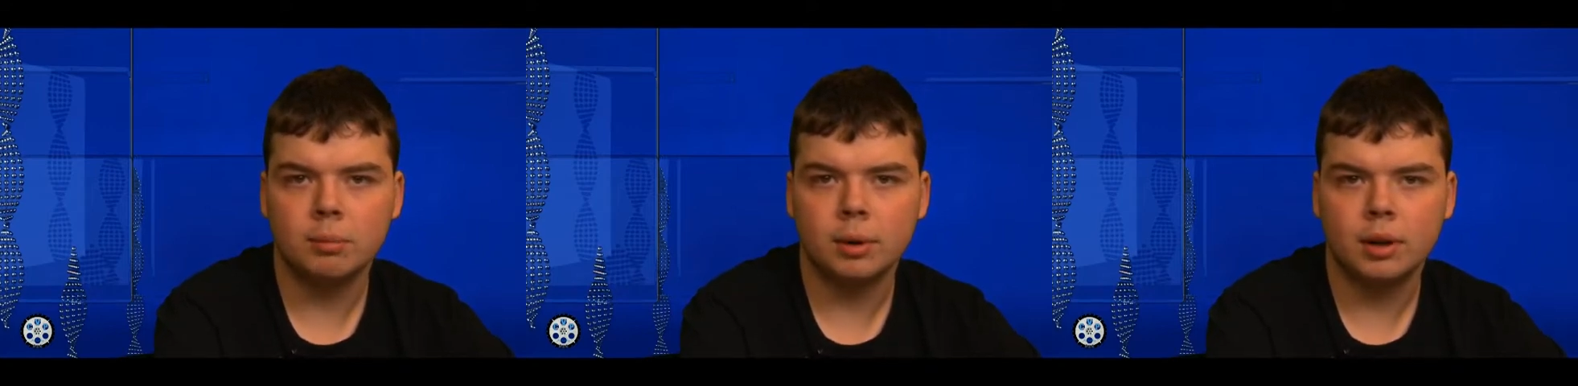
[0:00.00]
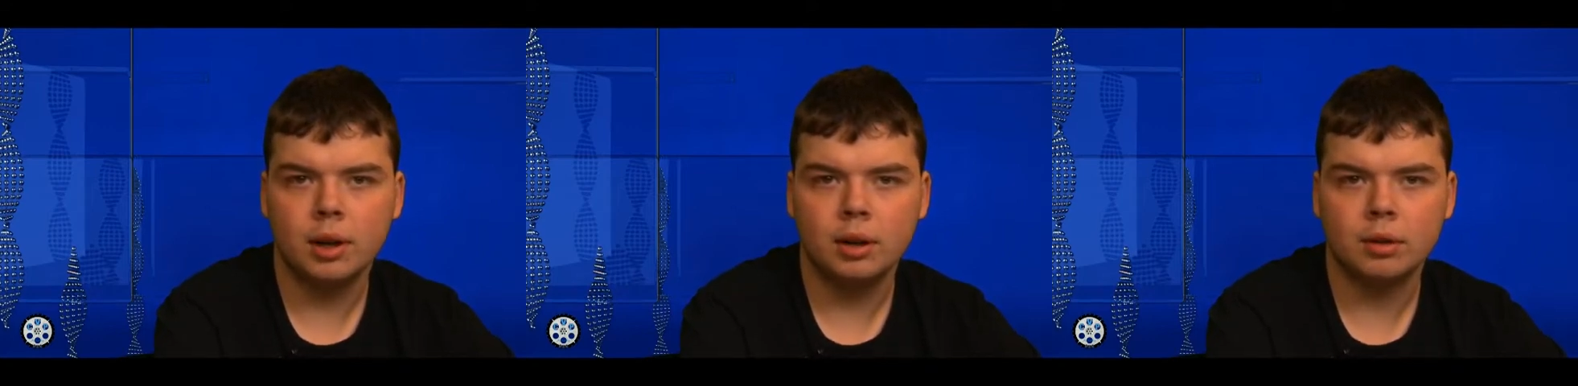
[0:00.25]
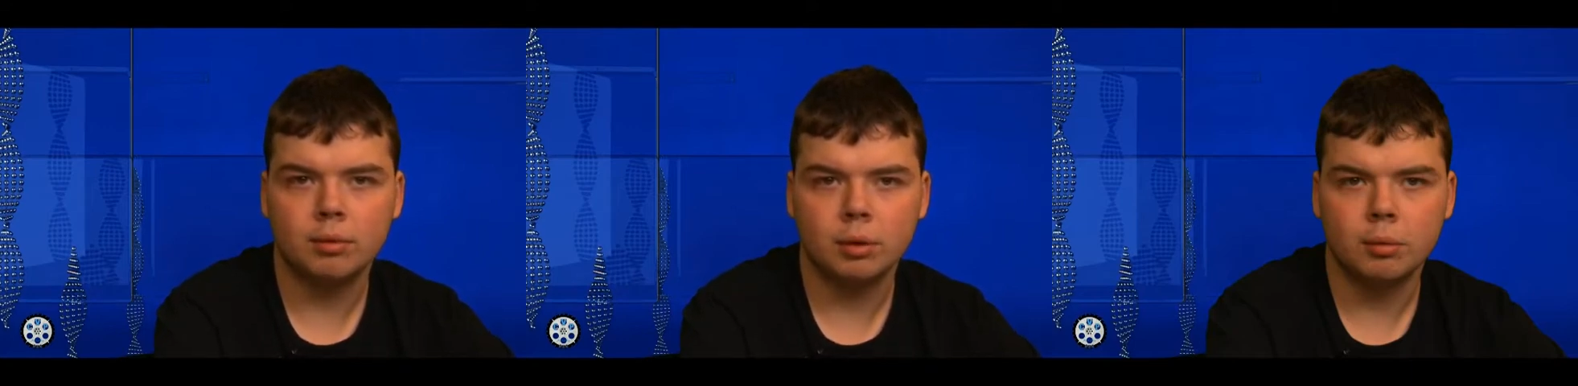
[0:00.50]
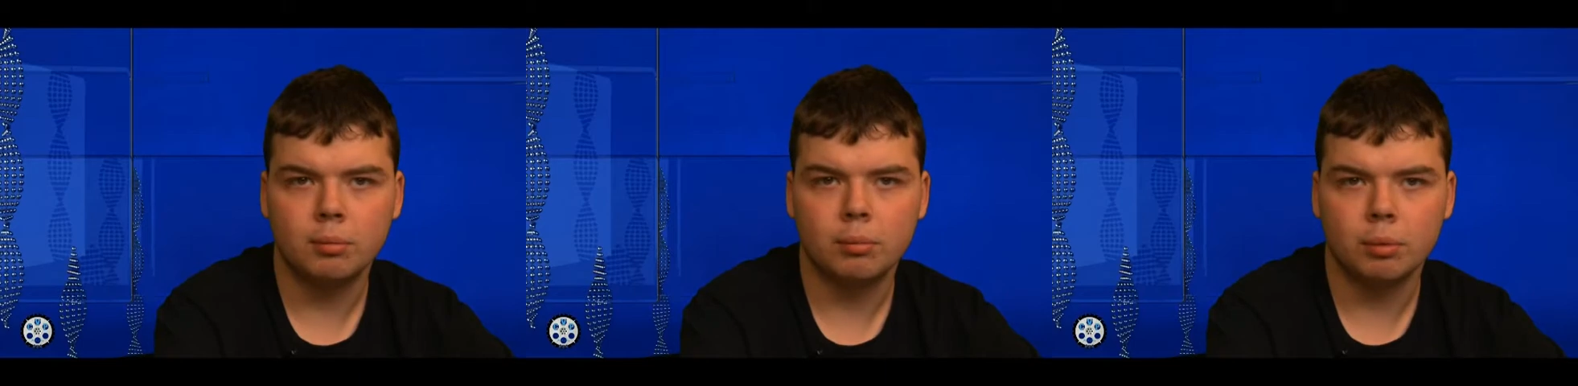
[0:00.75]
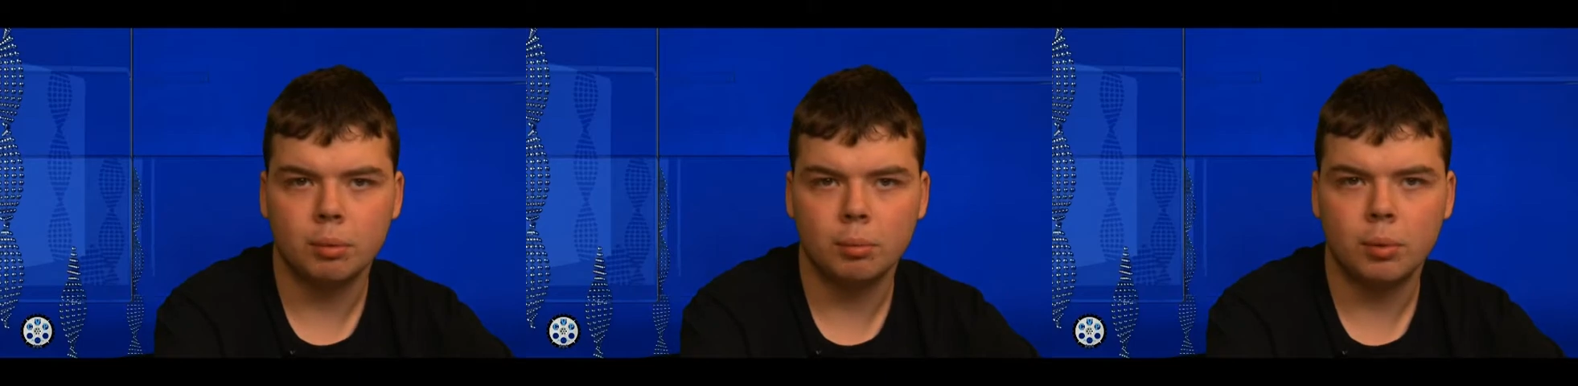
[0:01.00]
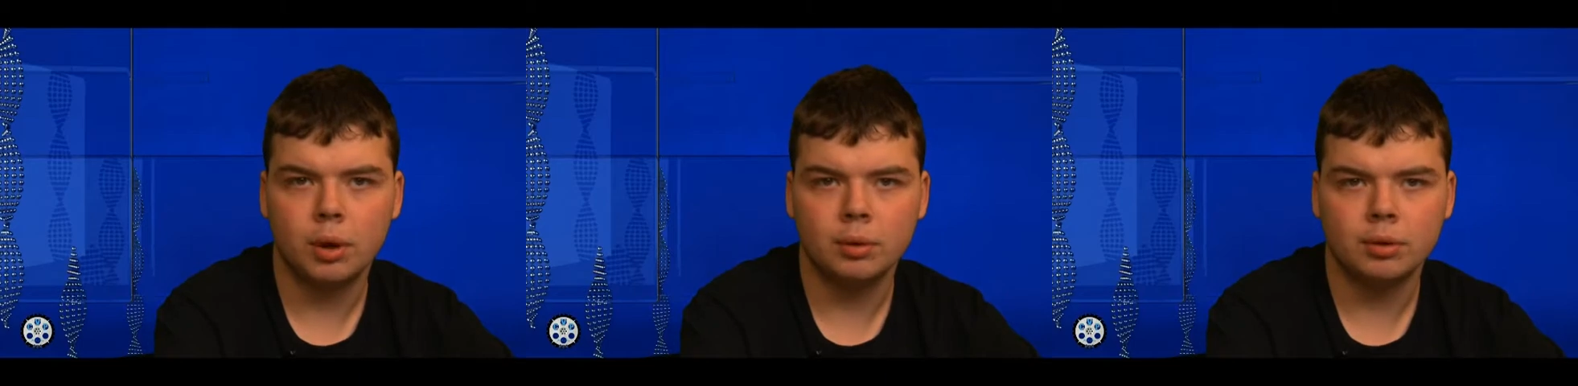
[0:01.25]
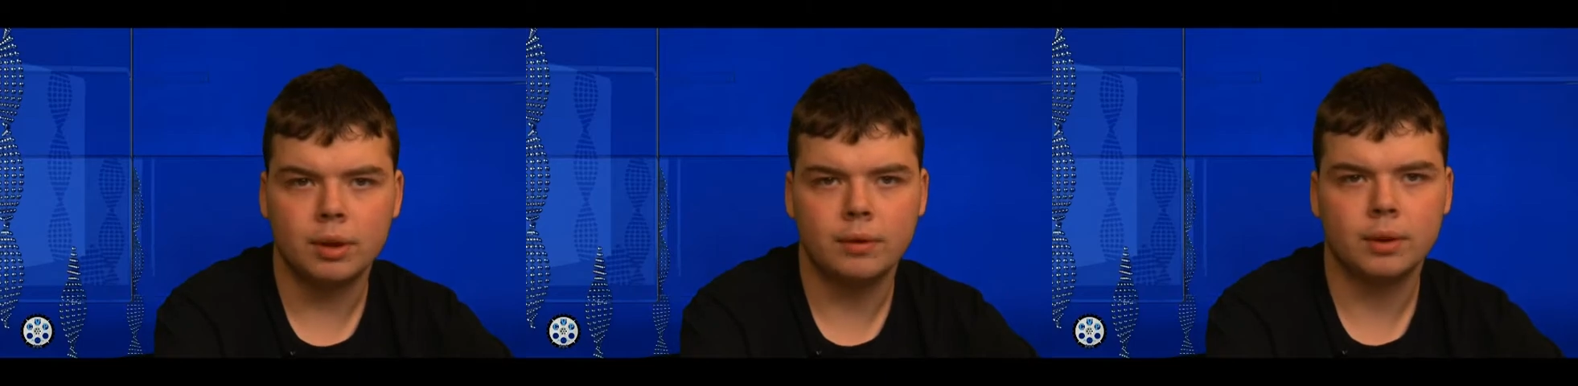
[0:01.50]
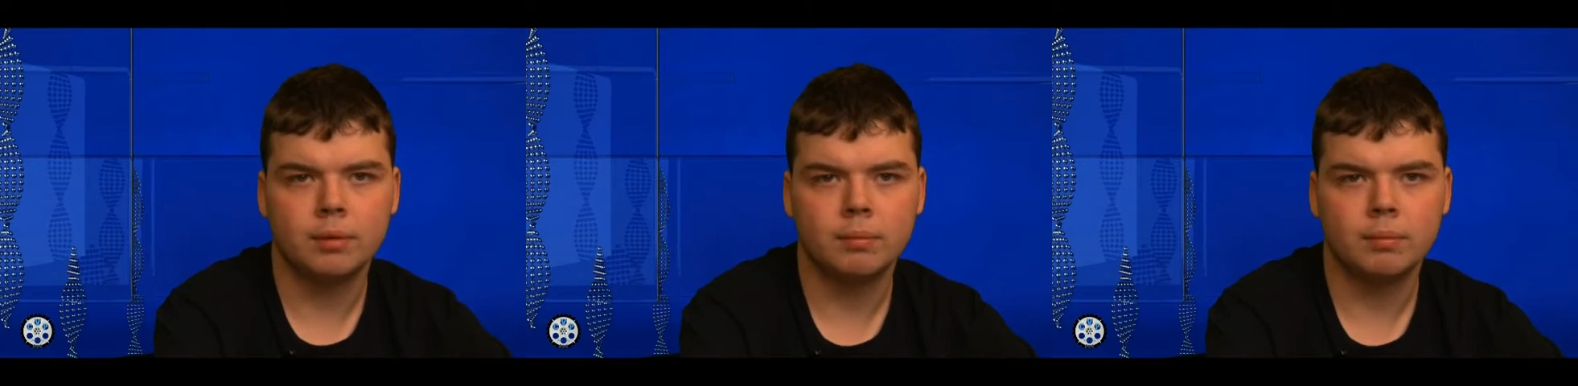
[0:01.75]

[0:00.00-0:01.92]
Martelli's room, room 107.